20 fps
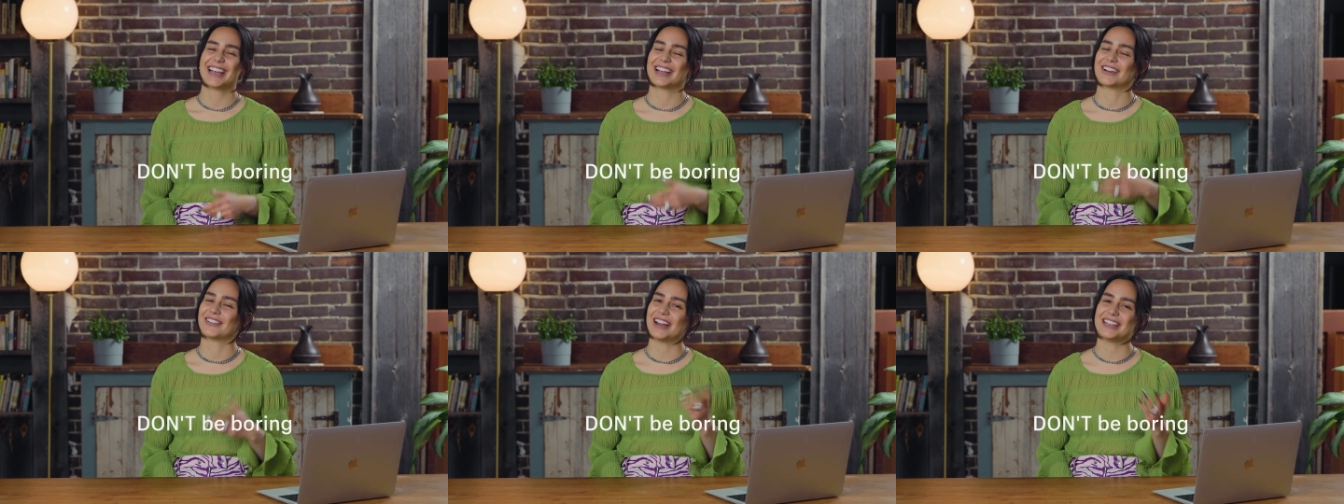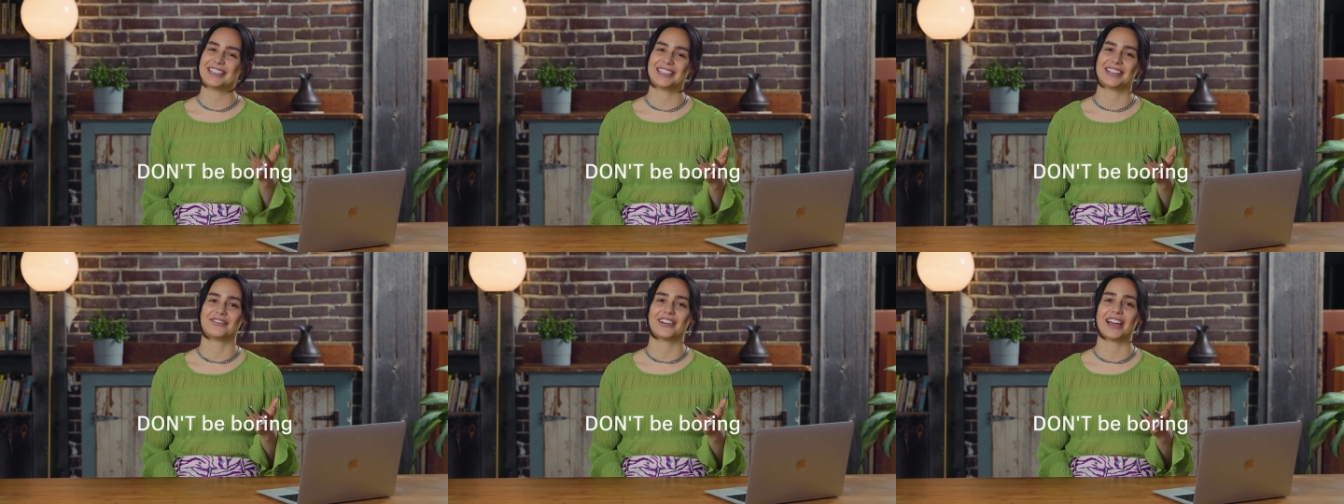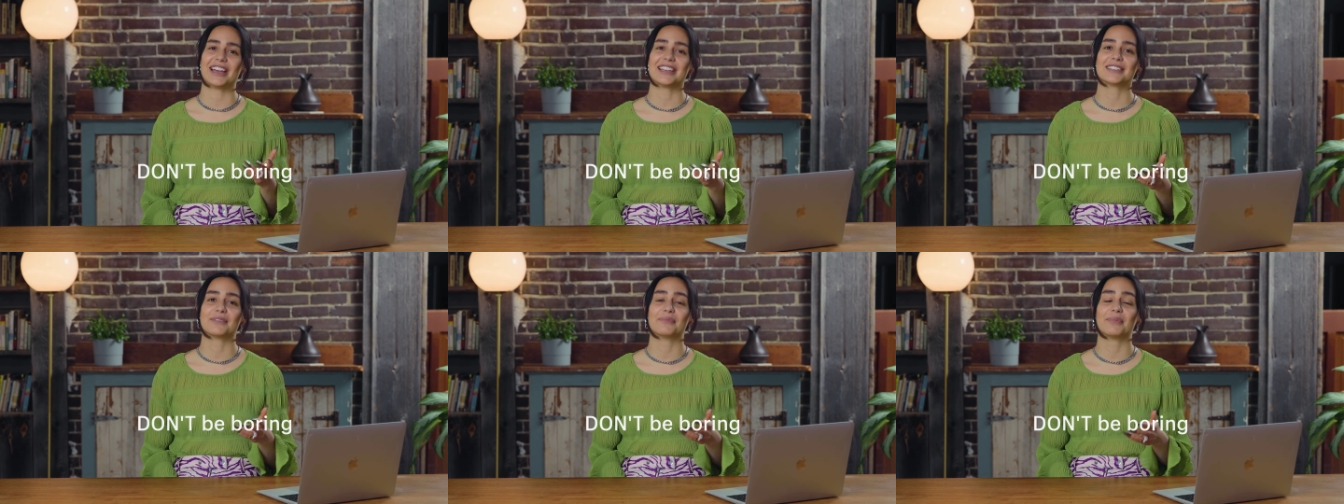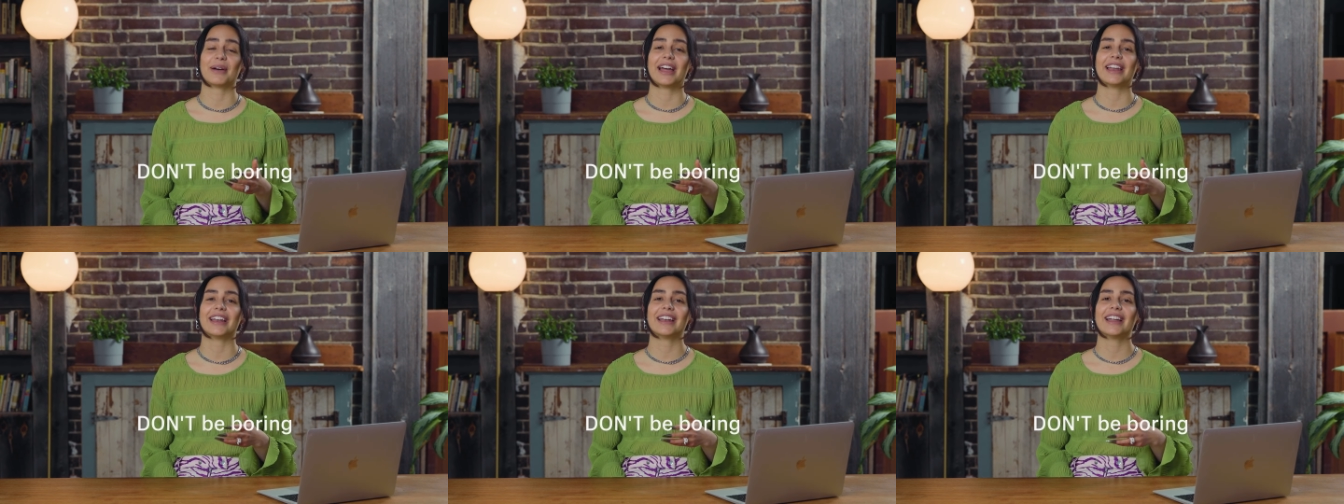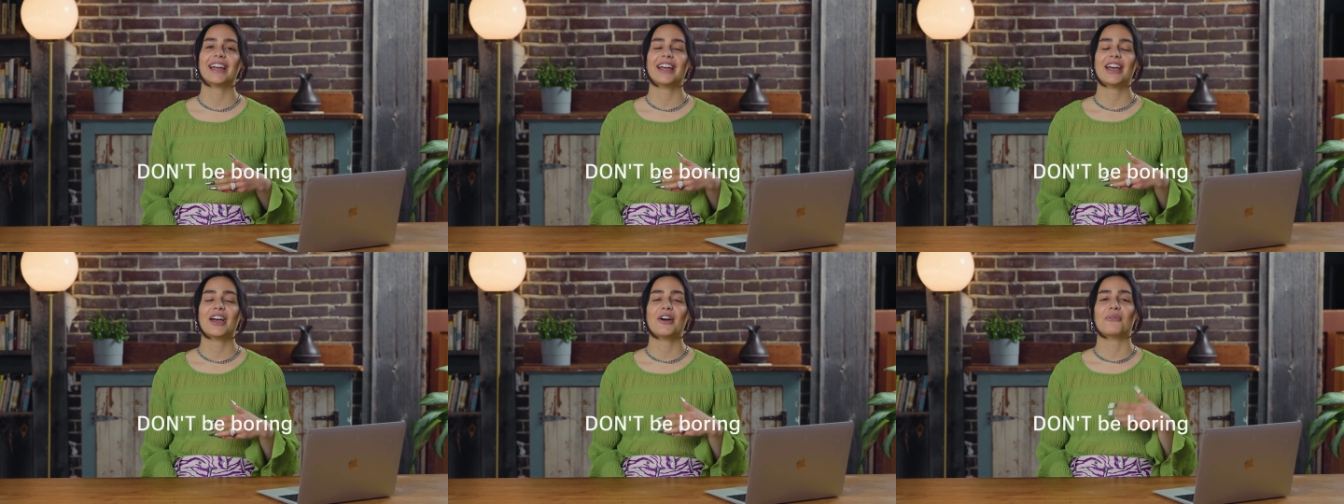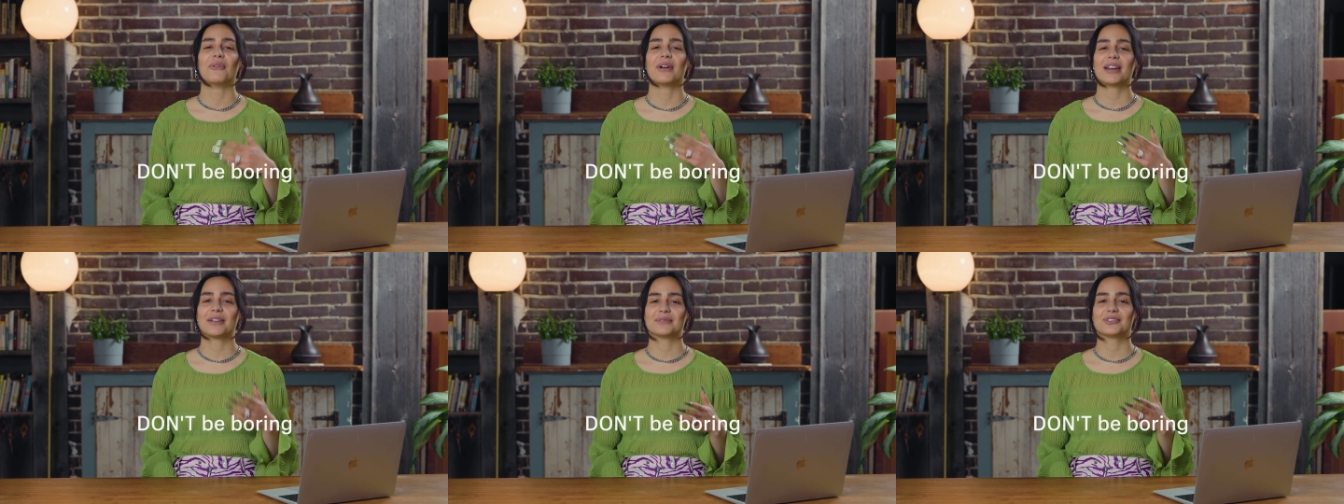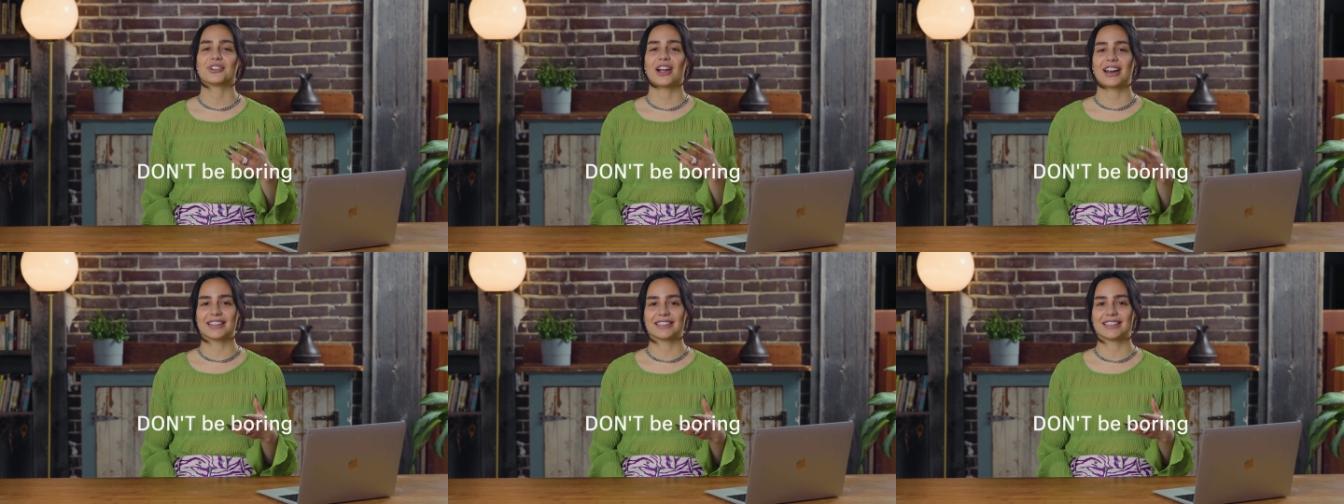Crazy advice, but what
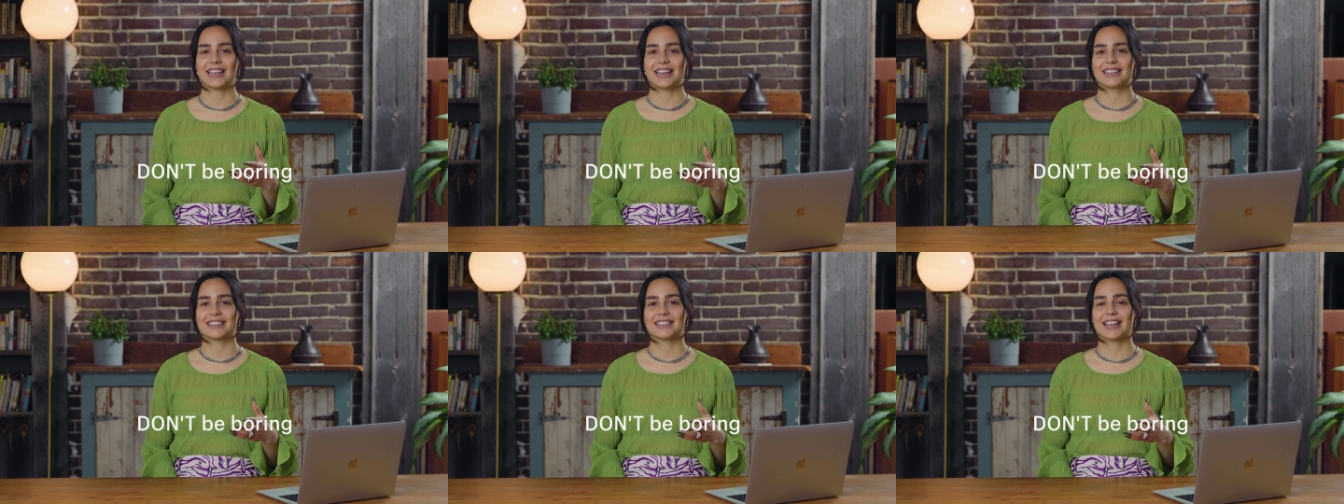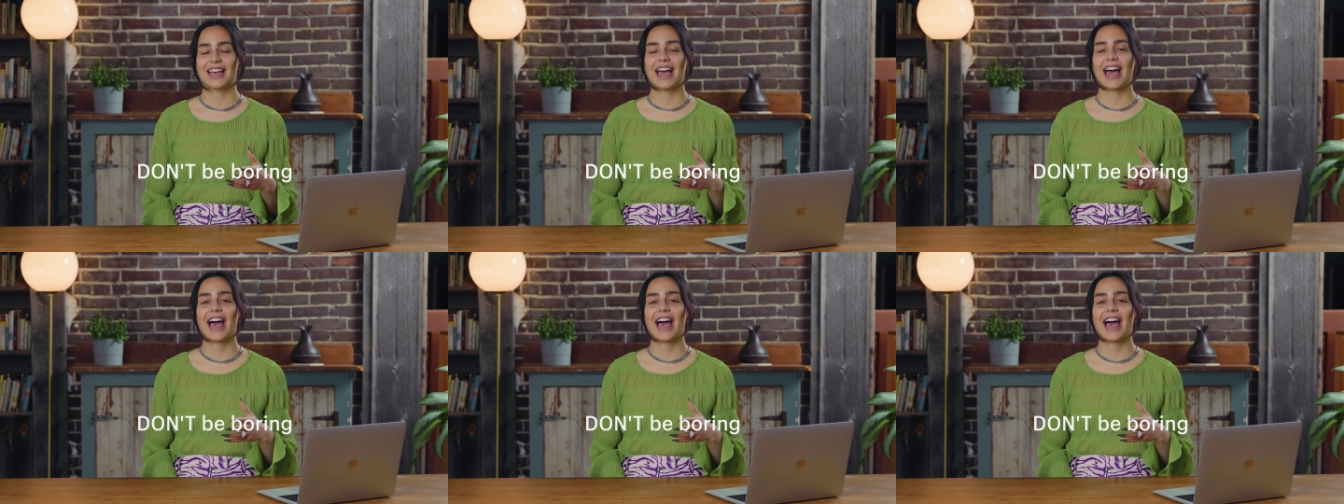I'm trying to say is